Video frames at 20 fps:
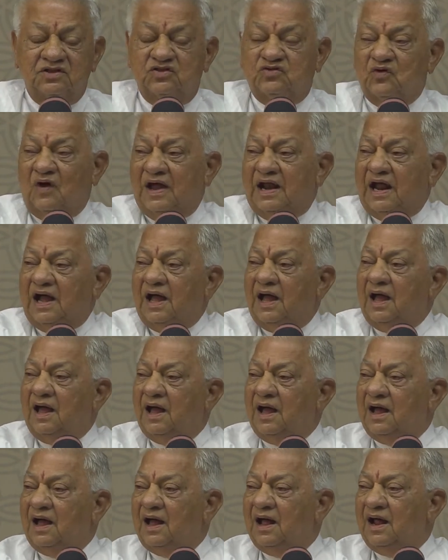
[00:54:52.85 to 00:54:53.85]

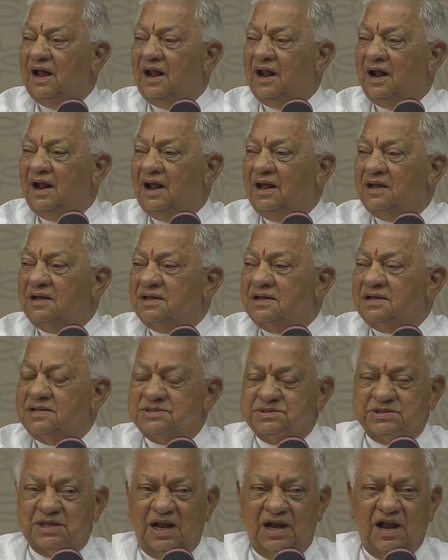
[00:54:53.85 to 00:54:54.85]
Dwaraka,
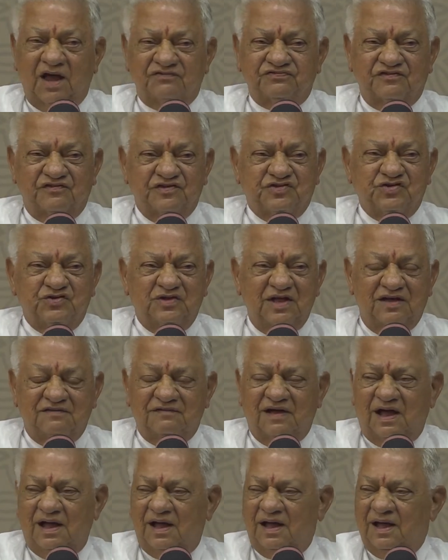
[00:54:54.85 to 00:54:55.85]
son of
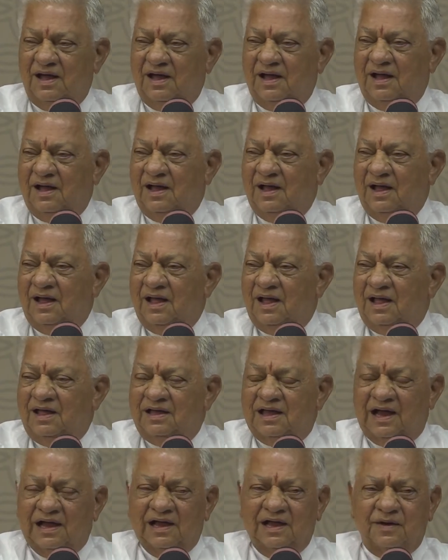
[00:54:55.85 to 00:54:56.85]
Vasudeva,
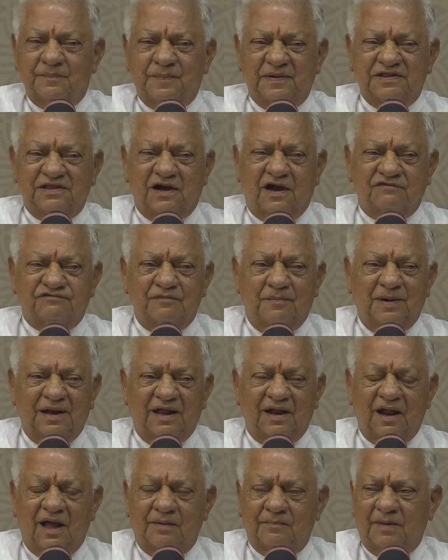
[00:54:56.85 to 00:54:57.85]
younger brother of
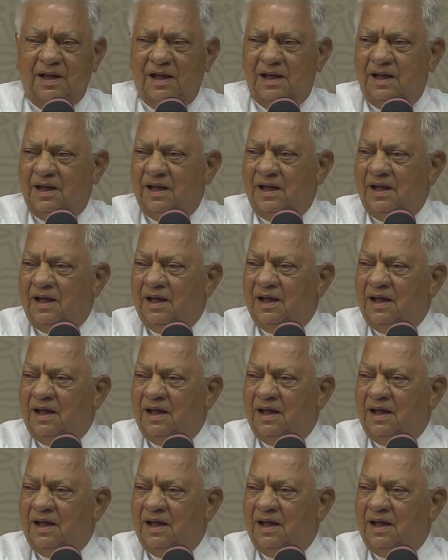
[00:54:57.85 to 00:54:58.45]
Balarama,